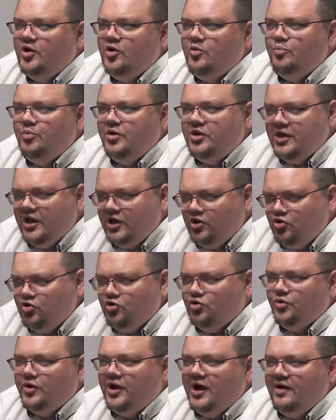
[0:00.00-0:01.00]
but yet you
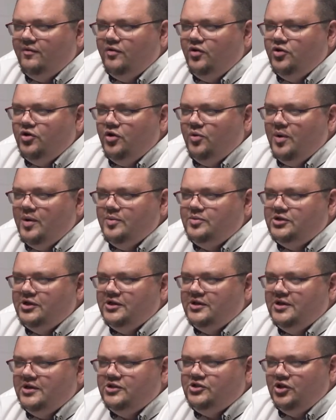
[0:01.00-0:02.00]
don't have it on your
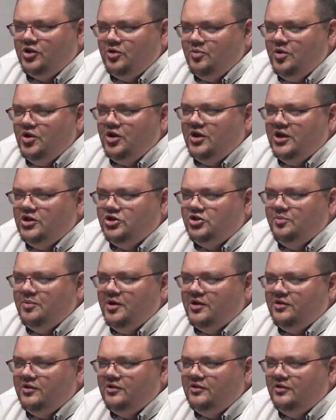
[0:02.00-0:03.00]
website as a communication
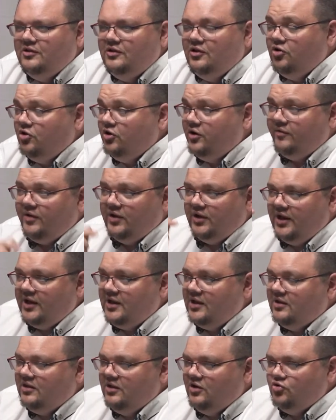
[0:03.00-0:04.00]
method. Now you can have a
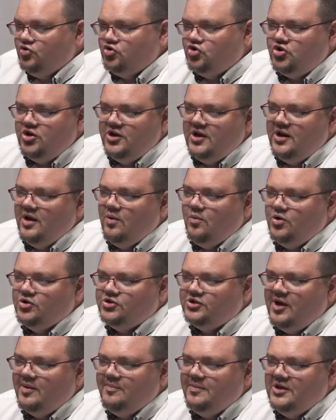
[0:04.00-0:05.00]
link that goes straight into a
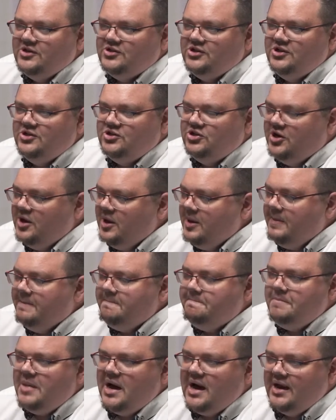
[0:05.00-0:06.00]
WhatsApp message,
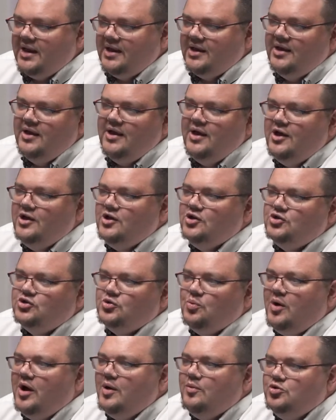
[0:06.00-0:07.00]
bang.
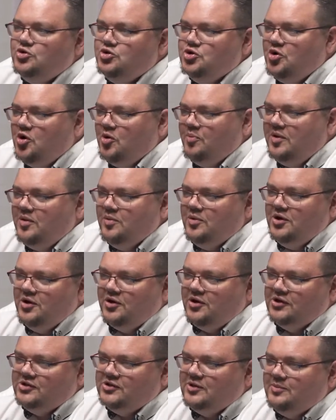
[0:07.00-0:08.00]
So why would you not be where your
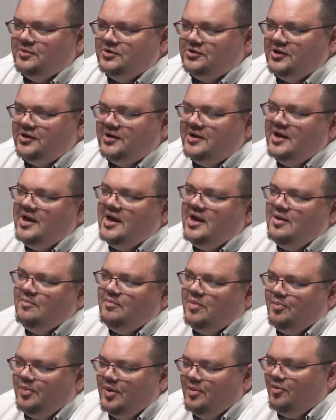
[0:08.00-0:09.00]
customers are?
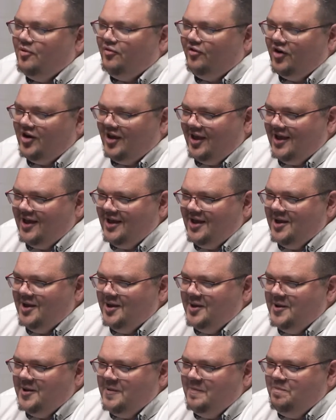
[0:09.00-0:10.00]
But people forget,
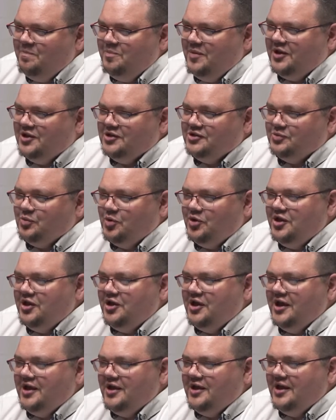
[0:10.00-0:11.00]
because what they
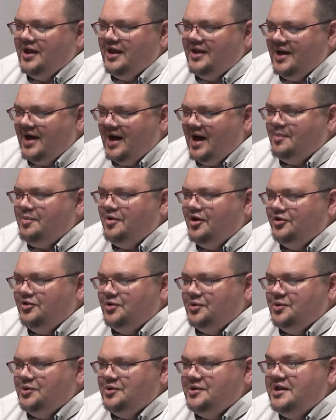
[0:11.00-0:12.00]
get in the habit of
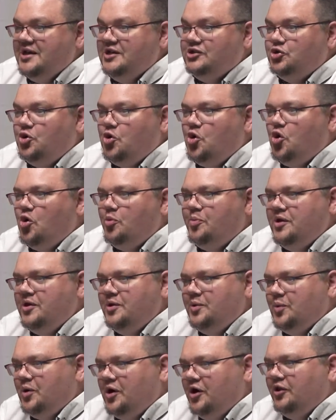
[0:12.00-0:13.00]
doing is
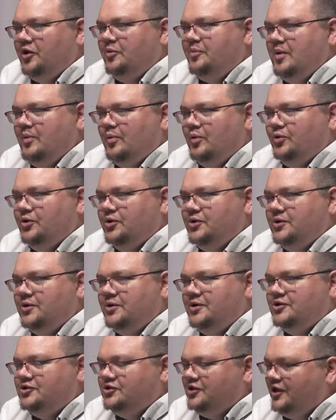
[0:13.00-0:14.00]
copying what other people do.
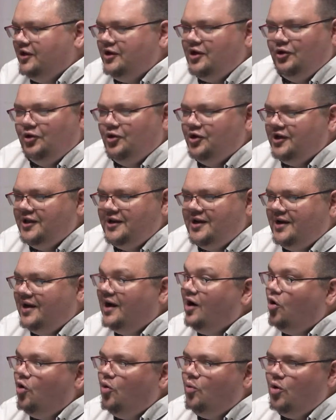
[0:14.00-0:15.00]
So they're not looking
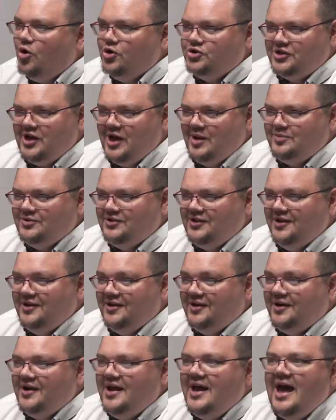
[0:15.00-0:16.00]
at, WhatsApp's
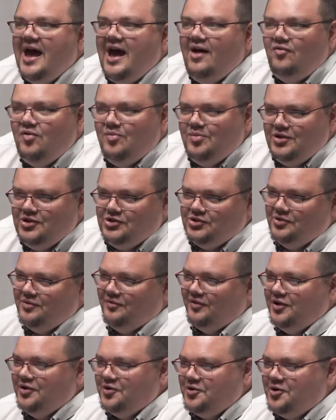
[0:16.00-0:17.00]
there, everybody's doing
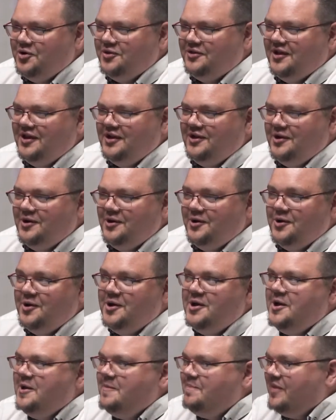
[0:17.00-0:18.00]
video content now,
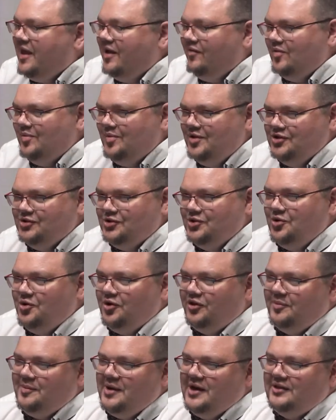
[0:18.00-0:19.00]
everybody's doing
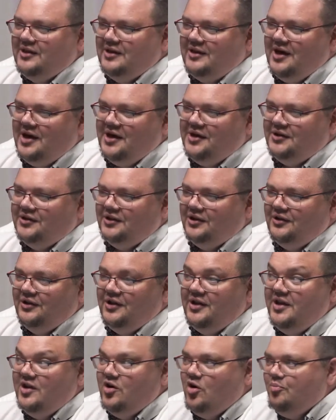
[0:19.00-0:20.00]
automatic
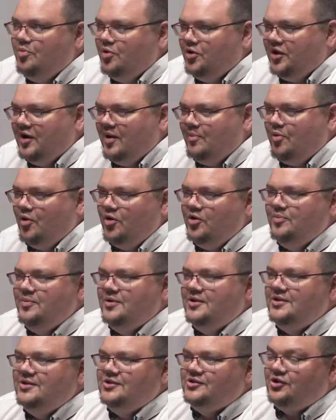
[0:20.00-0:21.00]
Calendarly or booking
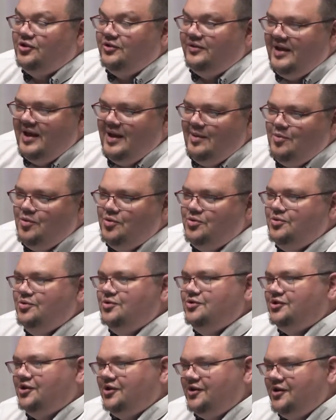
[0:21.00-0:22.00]
appointments or demos,